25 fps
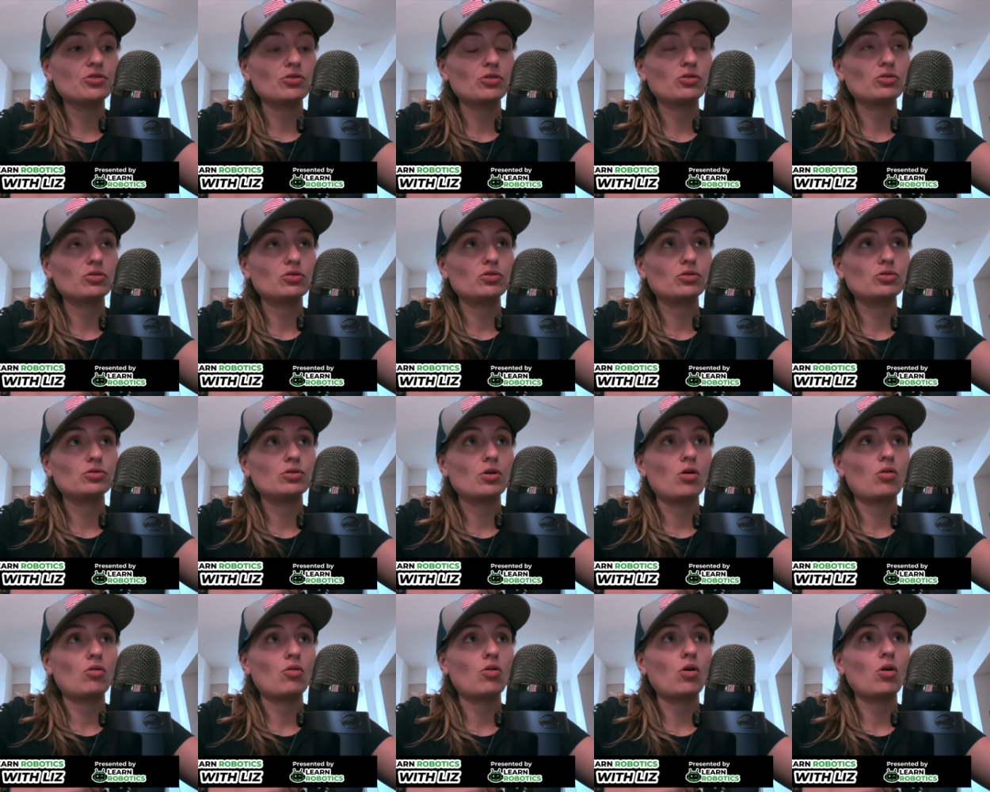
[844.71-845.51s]
You'll
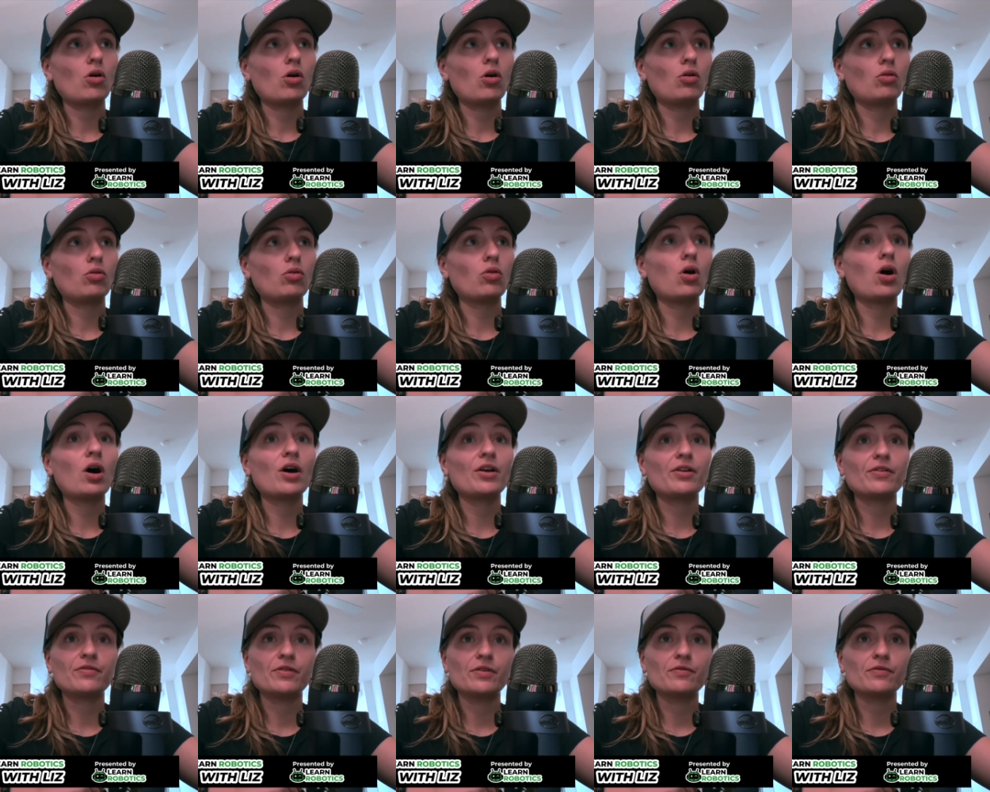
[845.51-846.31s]
learn a, a
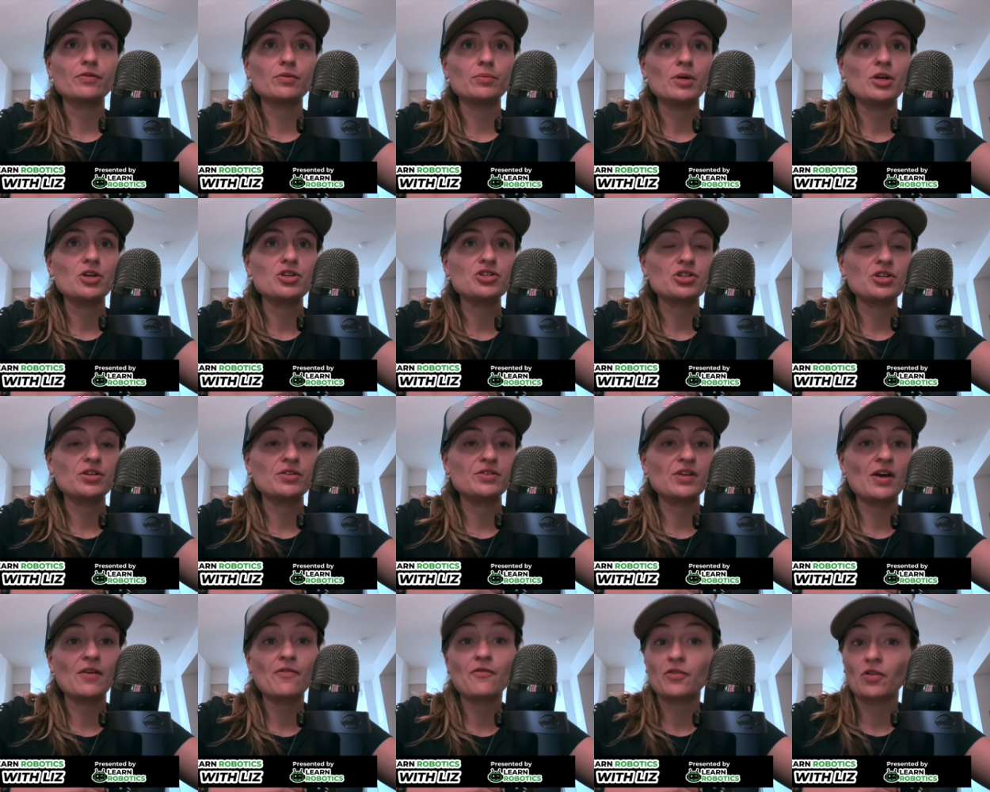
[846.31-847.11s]
lot of
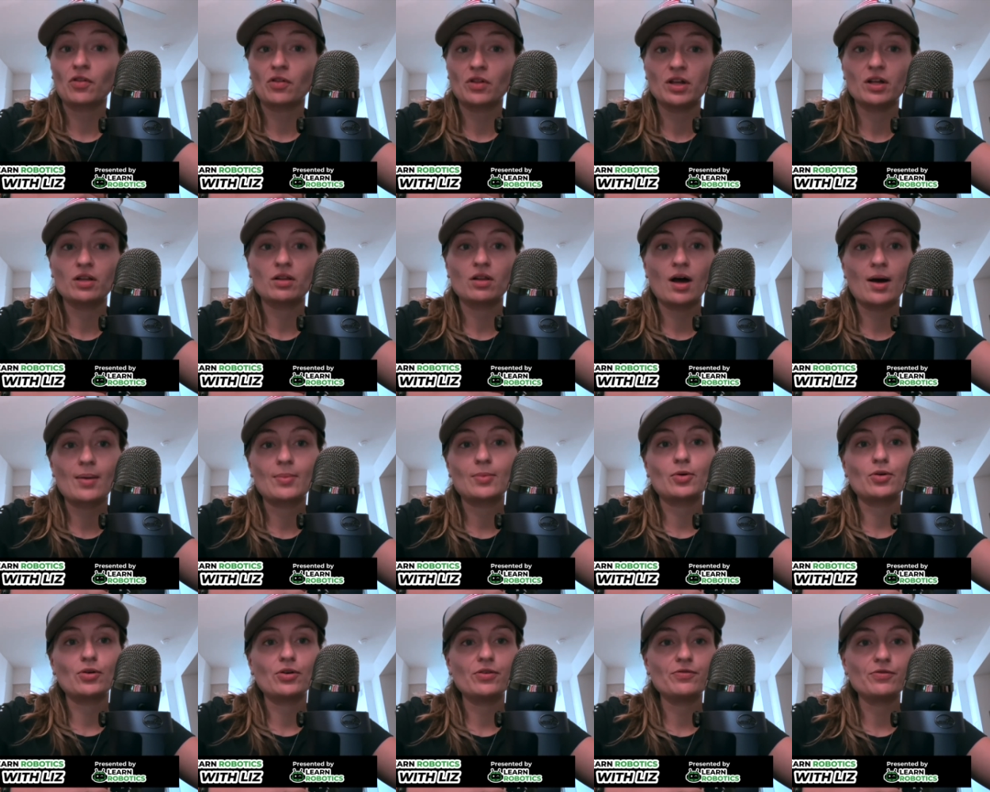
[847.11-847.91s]
information, definitely a lot
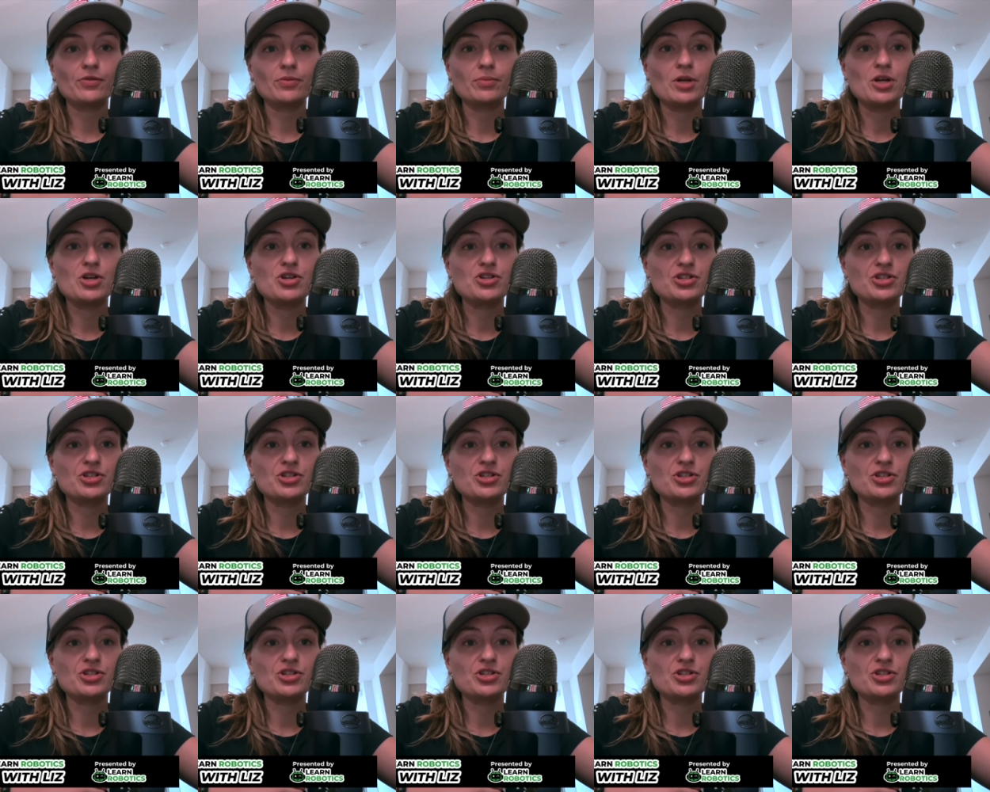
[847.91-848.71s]
more
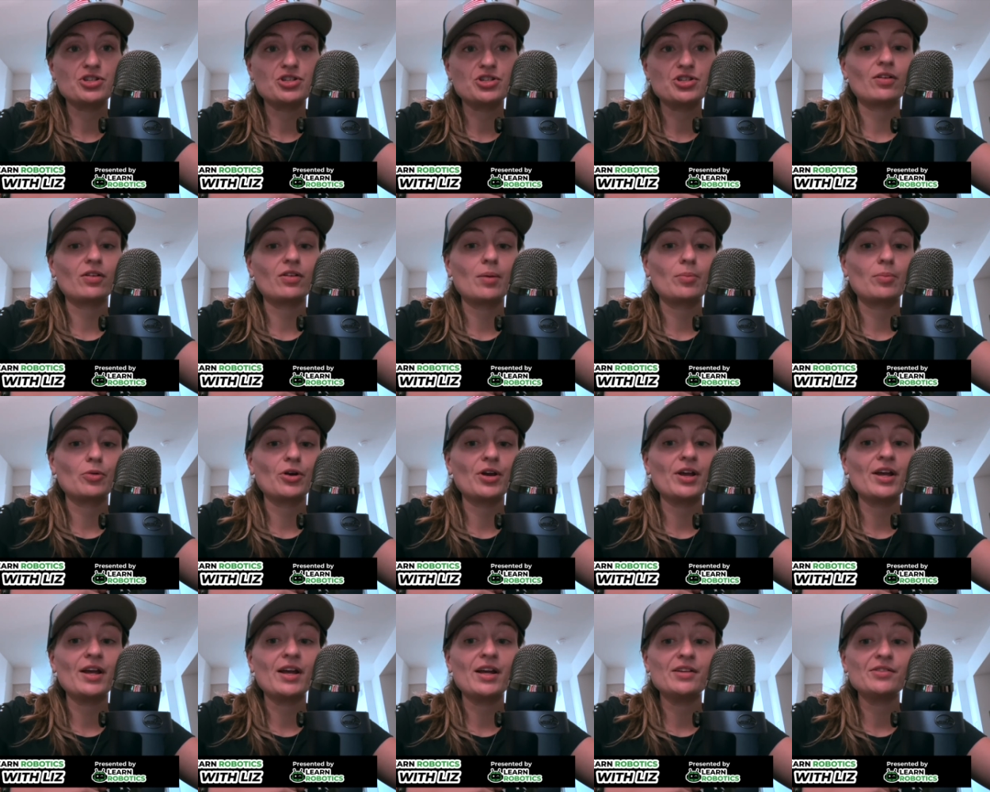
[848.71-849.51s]
information, and you'll have a lot
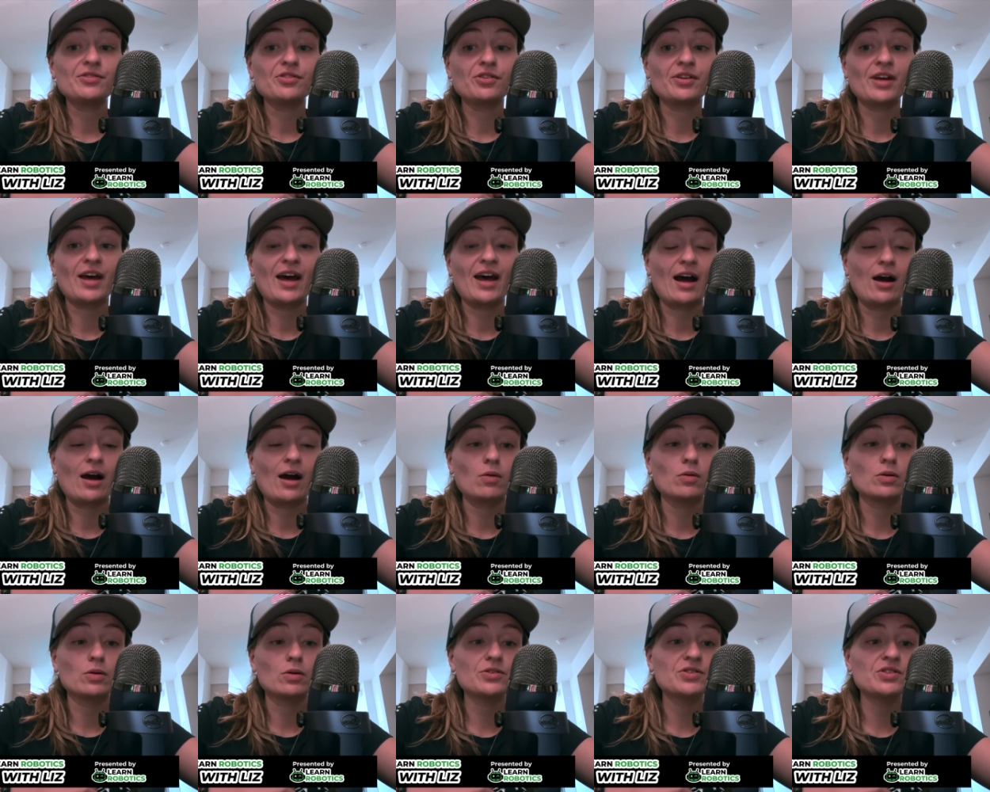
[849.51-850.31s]
more hands on
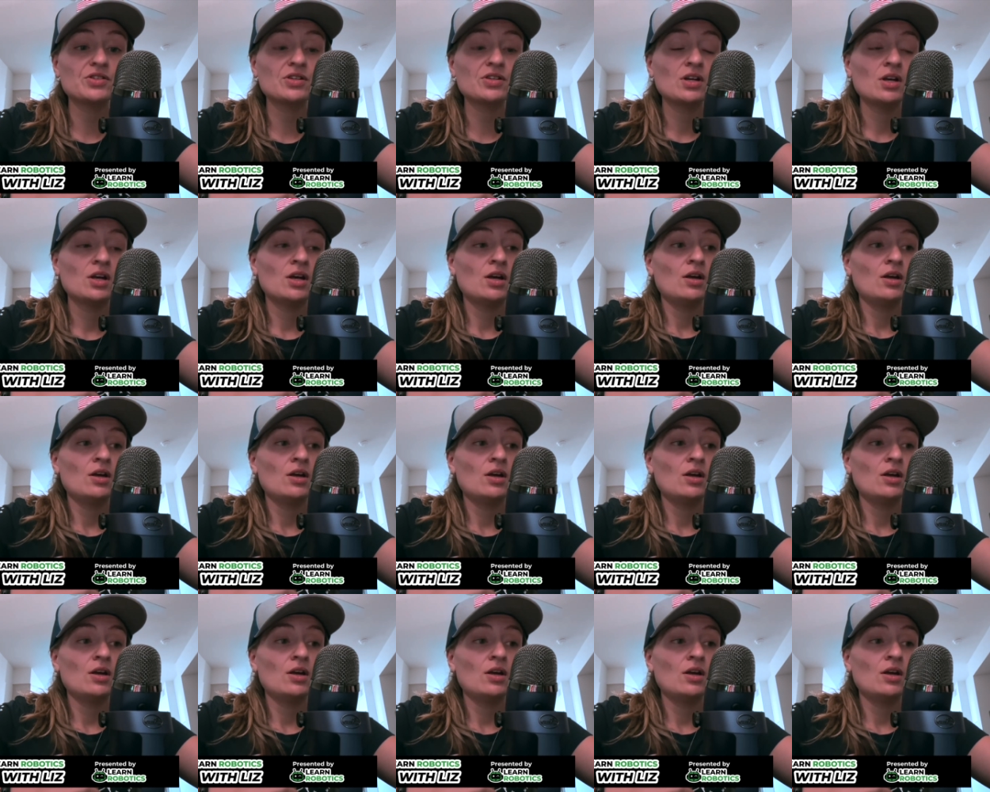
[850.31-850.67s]
hours